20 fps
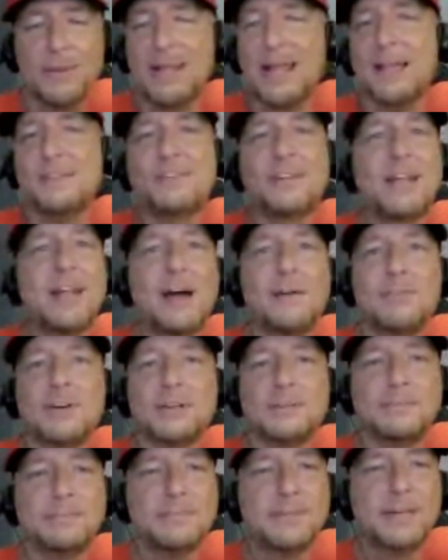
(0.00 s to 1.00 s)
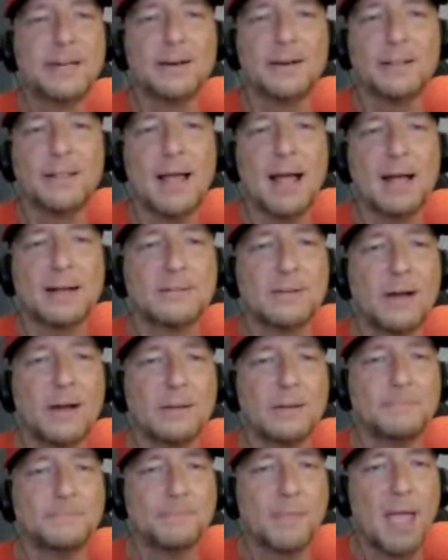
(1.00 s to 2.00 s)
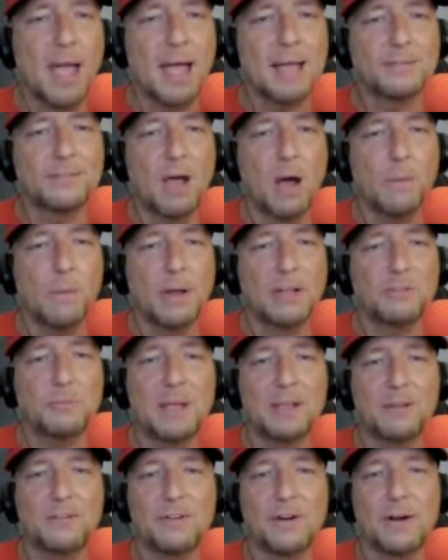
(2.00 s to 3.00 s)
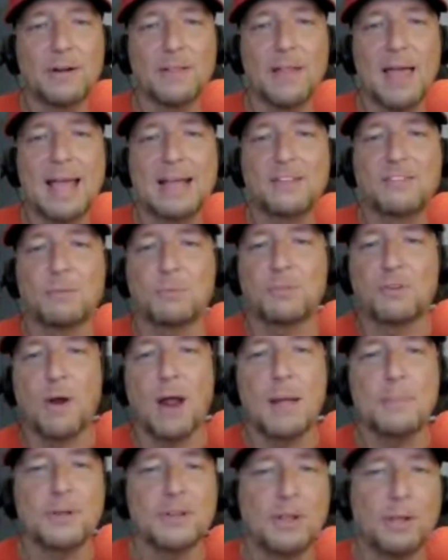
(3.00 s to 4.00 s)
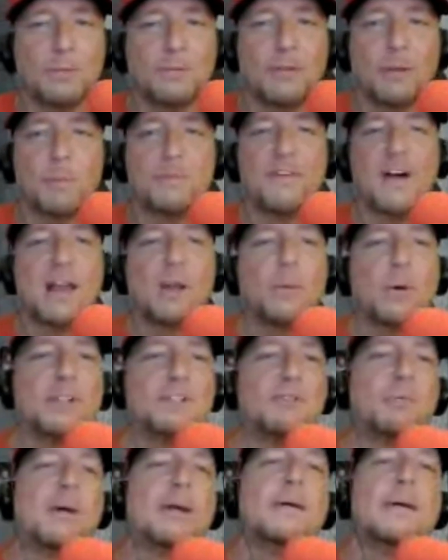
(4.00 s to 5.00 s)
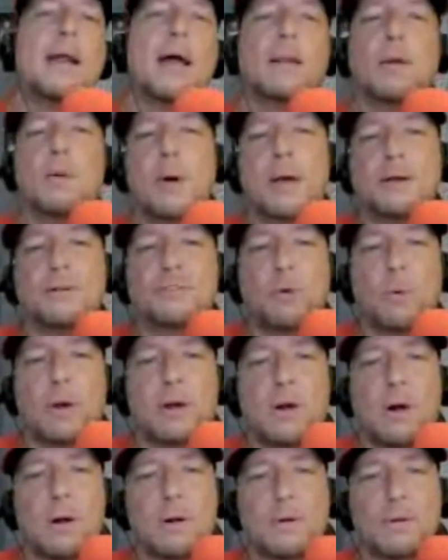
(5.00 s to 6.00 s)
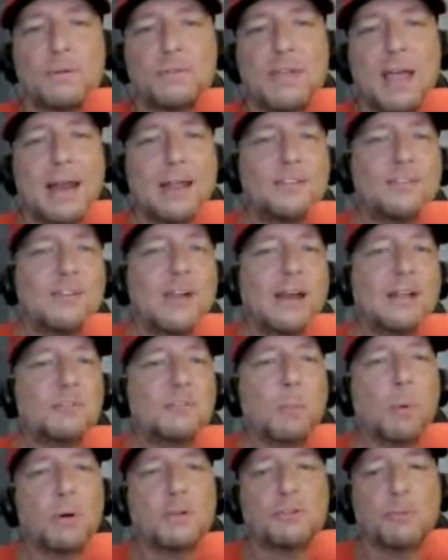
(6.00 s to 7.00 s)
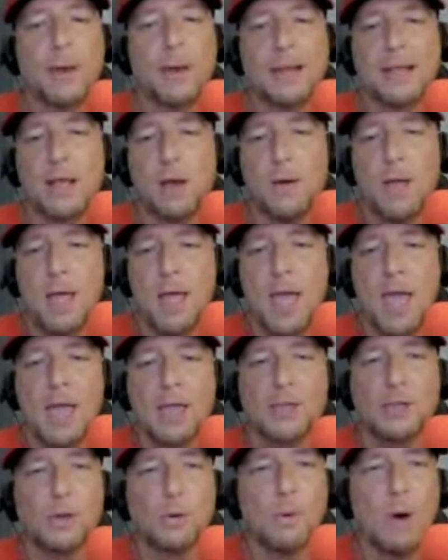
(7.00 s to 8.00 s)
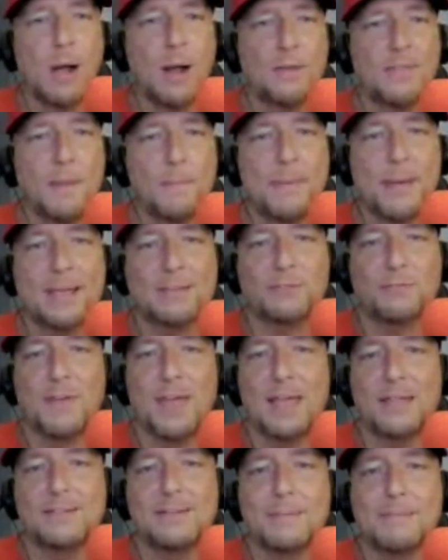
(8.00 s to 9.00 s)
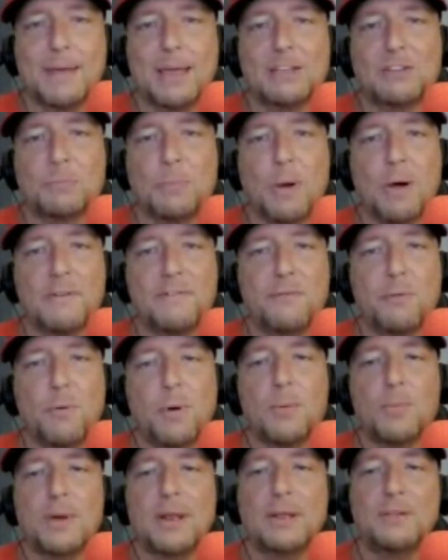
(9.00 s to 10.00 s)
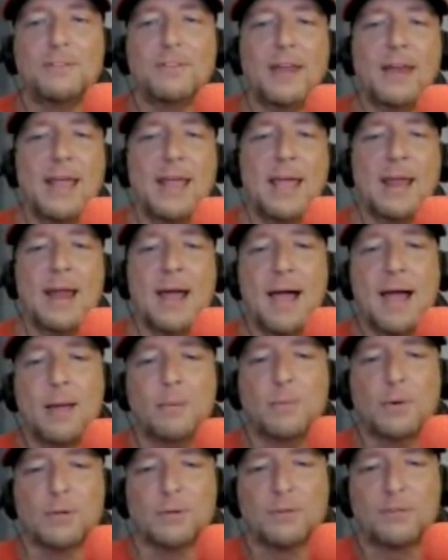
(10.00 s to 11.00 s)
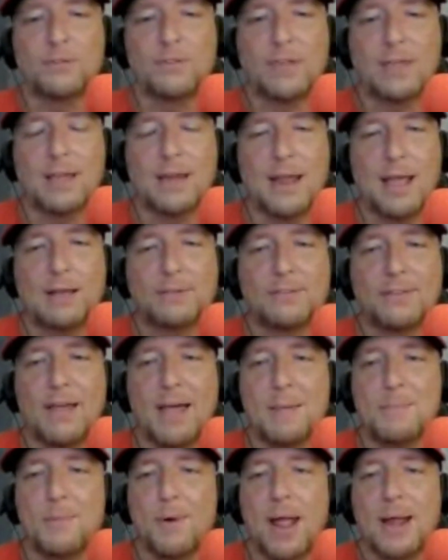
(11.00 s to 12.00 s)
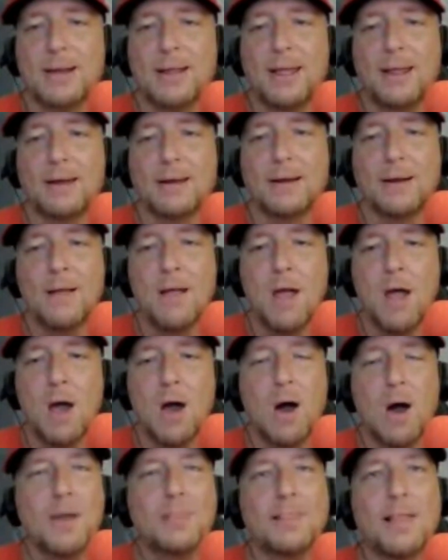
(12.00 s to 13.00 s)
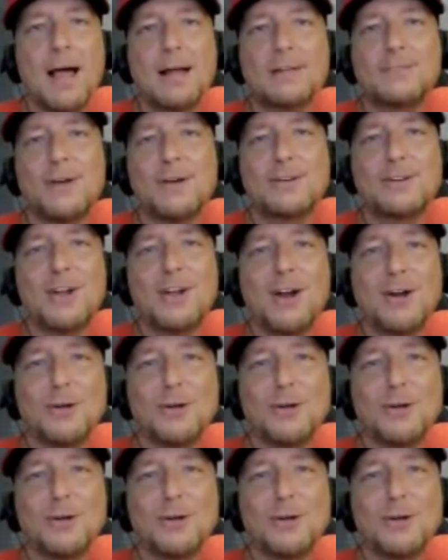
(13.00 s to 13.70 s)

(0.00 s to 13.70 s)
we got you covered here at Locked On. As always, be sure to like and subscribe on YouTube. Follow on Twitter at @LO_Cardinals and at JD Sports Radio. You are the best fans in baseball for a reason, and I will see you next time right here on Locked On